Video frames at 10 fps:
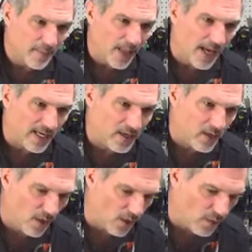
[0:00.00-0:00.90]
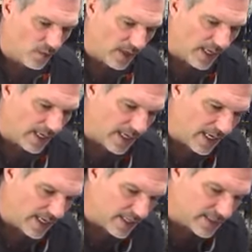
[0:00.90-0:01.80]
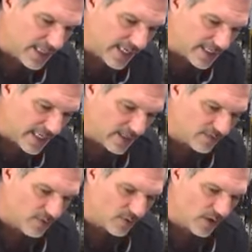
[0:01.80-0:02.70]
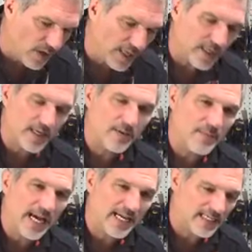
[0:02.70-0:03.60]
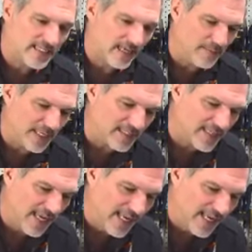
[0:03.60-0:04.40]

I could go and I could take a telephone call. I could come back in 10 minutes.